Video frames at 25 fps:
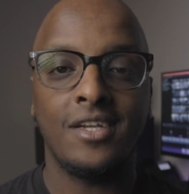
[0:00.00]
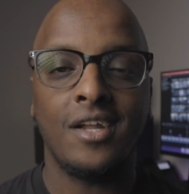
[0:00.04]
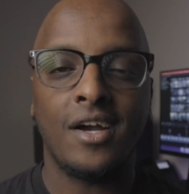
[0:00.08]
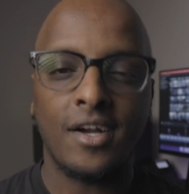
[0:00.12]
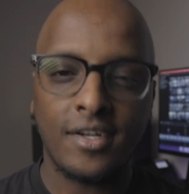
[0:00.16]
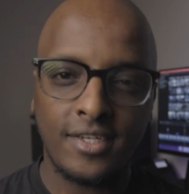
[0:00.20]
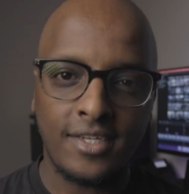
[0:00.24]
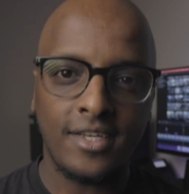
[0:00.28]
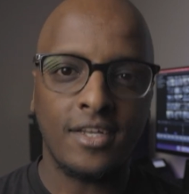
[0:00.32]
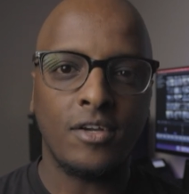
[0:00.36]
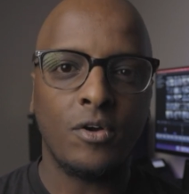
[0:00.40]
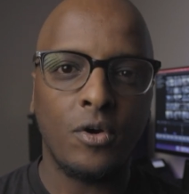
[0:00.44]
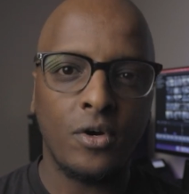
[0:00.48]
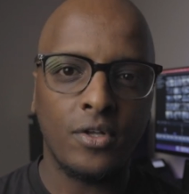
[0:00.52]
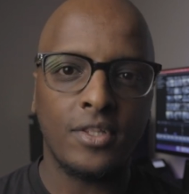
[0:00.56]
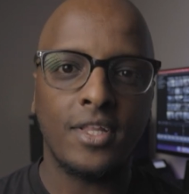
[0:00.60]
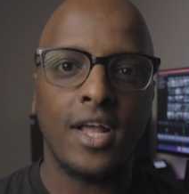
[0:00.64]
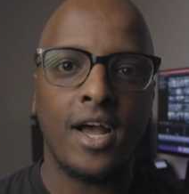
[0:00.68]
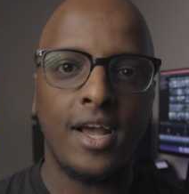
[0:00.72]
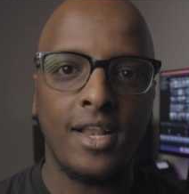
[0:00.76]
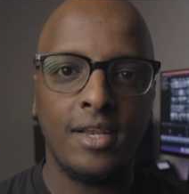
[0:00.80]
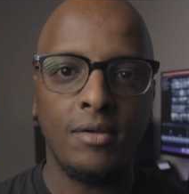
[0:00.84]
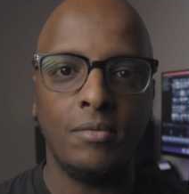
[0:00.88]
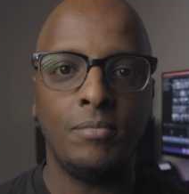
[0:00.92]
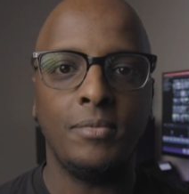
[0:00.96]
I did cut that
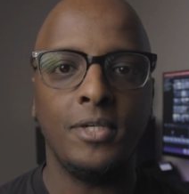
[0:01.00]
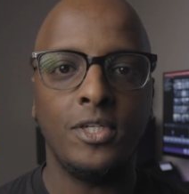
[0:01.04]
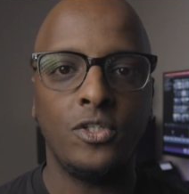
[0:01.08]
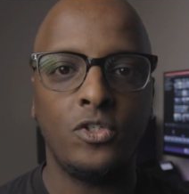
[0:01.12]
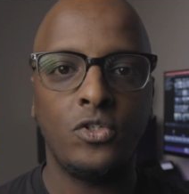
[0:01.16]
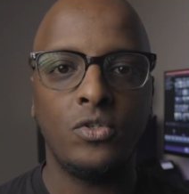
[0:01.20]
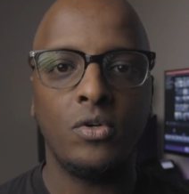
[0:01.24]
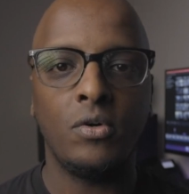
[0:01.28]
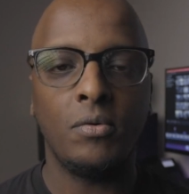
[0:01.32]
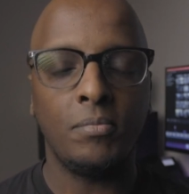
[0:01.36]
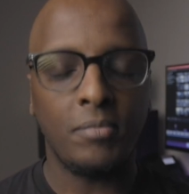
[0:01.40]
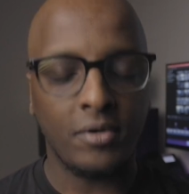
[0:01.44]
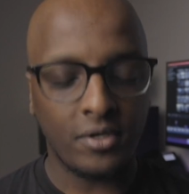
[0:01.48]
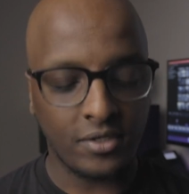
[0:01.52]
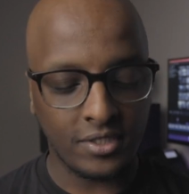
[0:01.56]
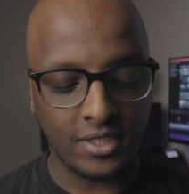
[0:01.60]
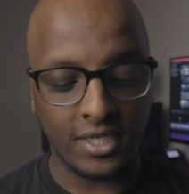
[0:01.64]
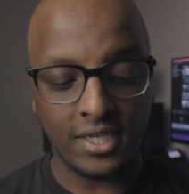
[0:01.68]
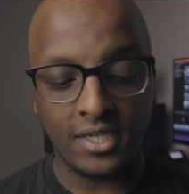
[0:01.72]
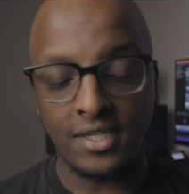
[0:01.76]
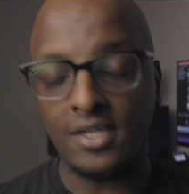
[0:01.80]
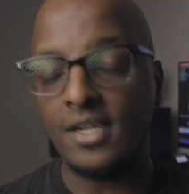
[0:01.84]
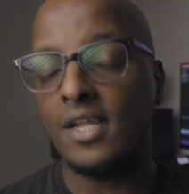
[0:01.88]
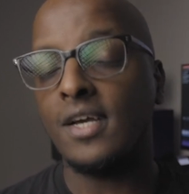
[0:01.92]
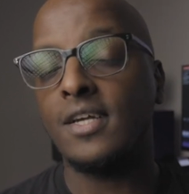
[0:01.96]
a little bit short because I
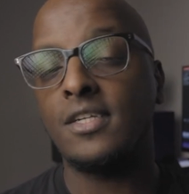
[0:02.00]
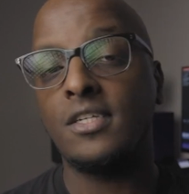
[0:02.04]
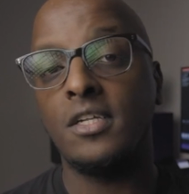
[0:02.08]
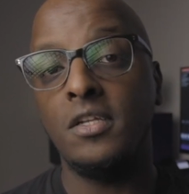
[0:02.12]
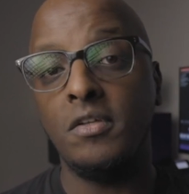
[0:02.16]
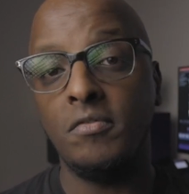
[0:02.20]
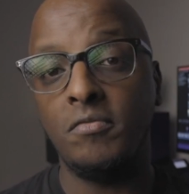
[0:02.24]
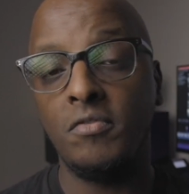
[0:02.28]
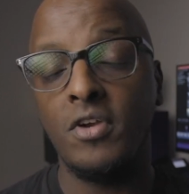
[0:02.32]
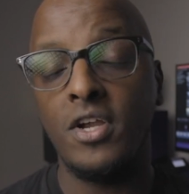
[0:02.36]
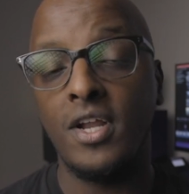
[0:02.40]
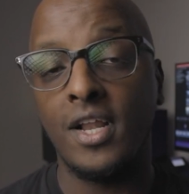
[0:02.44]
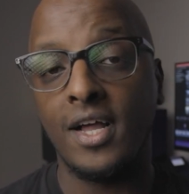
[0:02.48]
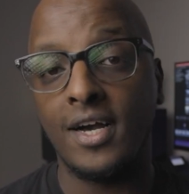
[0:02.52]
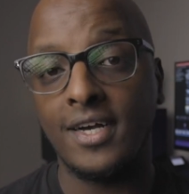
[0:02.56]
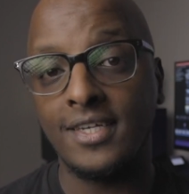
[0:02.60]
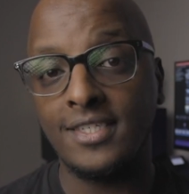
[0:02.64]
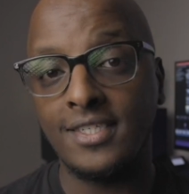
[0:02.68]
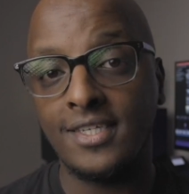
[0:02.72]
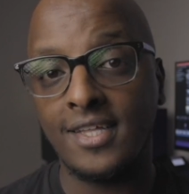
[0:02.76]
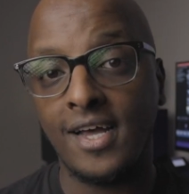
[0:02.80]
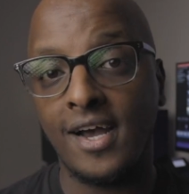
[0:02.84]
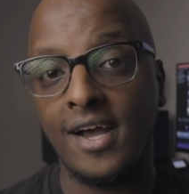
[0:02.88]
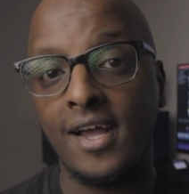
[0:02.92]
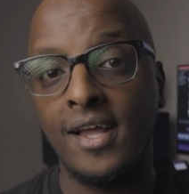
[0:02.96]
didn't actually realize
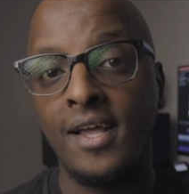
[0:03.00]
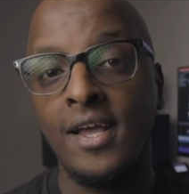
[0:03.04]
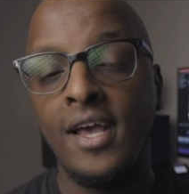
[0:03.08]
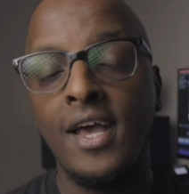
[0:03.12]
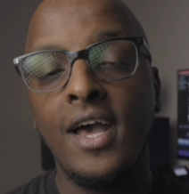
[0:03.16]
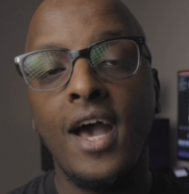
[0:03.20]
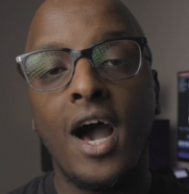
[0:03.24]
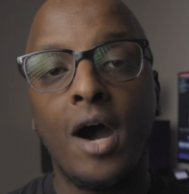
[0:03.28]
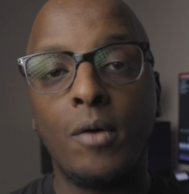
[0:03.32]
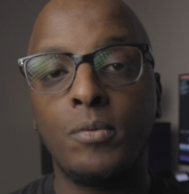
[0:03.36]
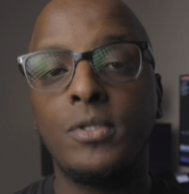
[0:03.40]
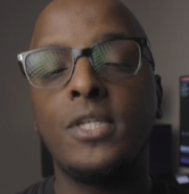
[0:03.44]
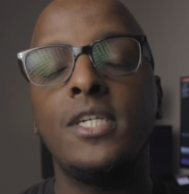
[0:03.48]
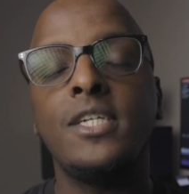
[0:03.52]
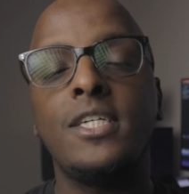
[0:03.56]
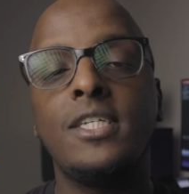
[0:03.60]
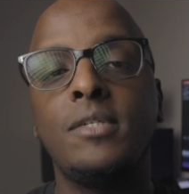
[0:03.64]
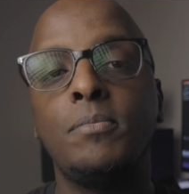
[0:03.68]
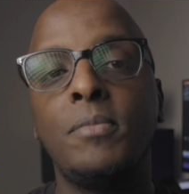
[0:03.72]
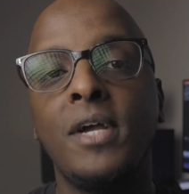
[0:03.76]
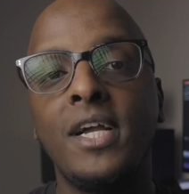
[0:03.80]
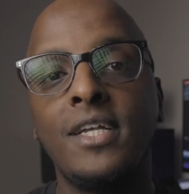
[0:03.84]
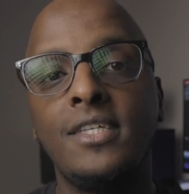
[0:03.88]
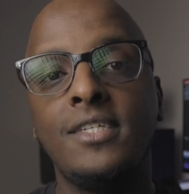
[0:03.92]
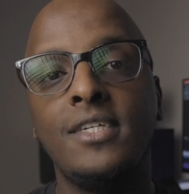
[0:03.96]
that I was
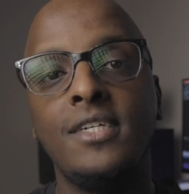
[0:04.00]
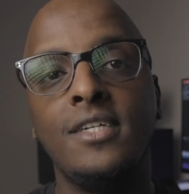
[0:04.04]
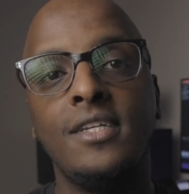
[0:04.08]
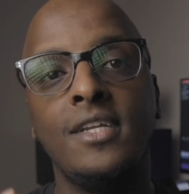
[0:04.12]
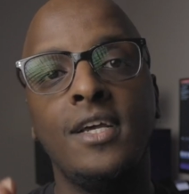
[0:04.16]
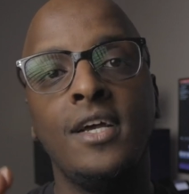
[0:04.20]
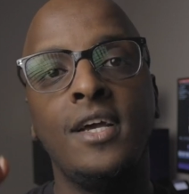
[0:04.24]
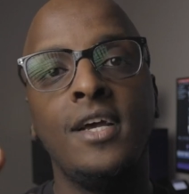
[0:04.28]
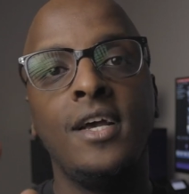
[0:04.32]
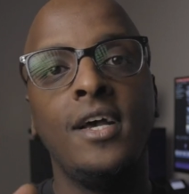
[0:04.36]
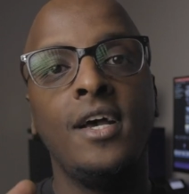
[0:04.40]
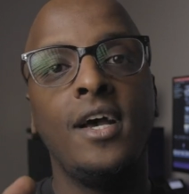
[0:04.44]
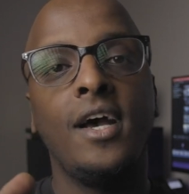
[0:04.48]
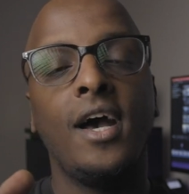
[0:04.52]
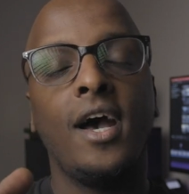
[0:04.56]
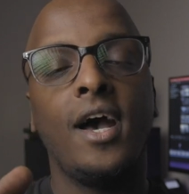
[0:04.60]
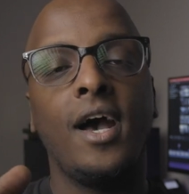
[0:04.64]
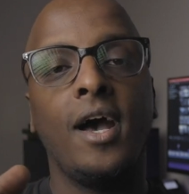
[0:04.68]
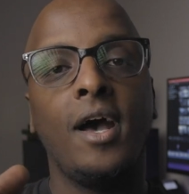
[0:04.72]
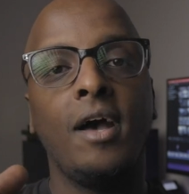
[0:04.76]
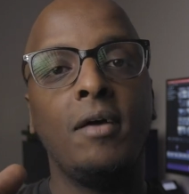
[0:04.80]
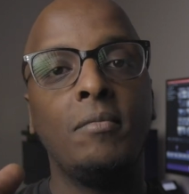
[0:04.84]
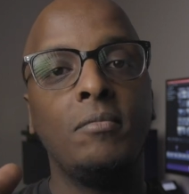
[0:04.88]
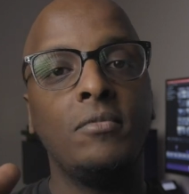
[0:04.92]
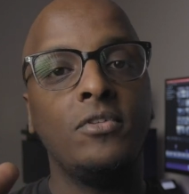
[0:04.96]
expecting
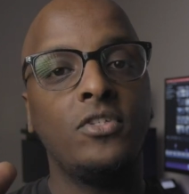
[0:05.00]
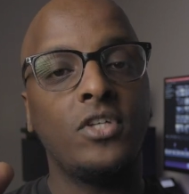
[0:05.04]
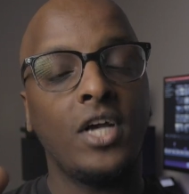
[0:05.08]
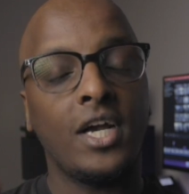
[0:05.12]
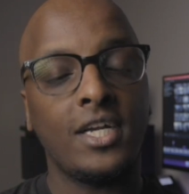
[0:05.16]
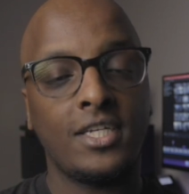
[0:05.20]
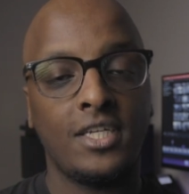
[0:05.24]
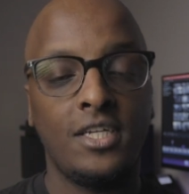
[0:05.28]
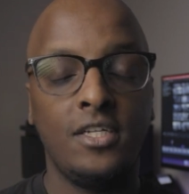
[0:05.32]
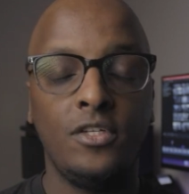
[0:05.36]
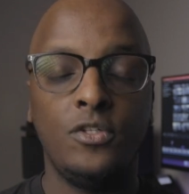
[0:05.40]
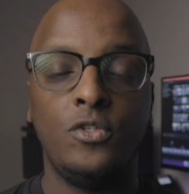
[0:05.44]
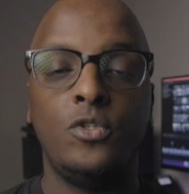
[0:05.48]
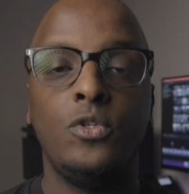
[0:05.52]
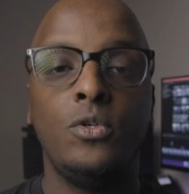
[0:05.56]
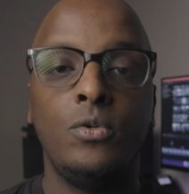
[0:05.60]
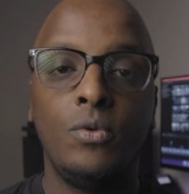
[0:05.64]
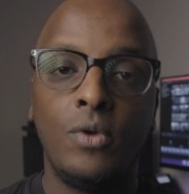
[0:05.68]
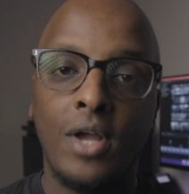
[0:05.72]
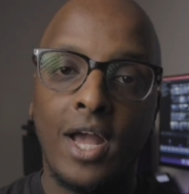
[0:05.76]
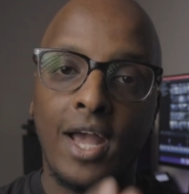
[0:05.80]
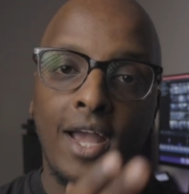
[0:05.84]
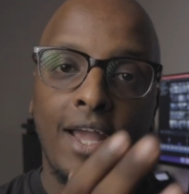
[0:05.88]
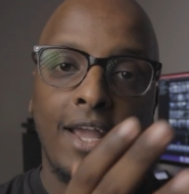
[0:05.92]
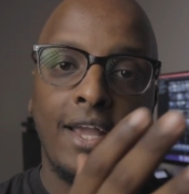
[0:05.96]
to actually do
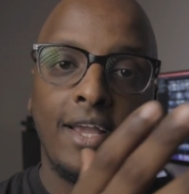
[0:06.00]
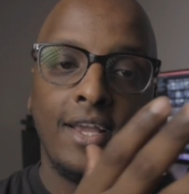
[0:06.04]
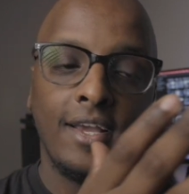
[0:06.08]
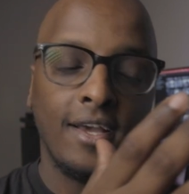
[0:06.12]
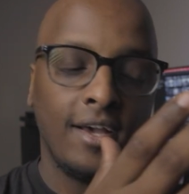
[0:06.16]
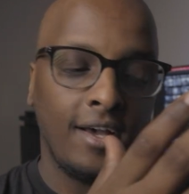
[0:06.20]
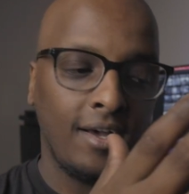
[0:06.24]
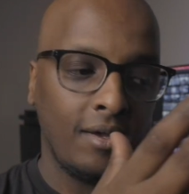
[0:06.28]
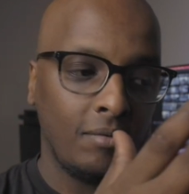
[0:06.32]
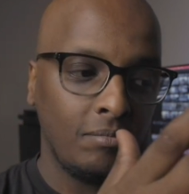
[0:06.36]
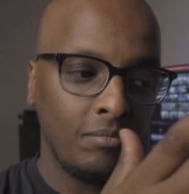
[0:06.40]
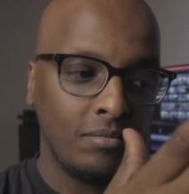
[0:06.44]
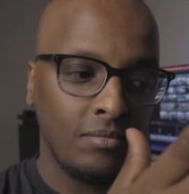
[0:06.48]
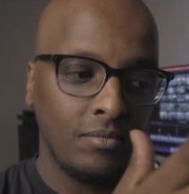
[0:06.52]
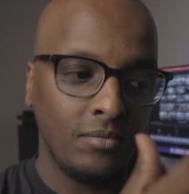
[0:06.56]
a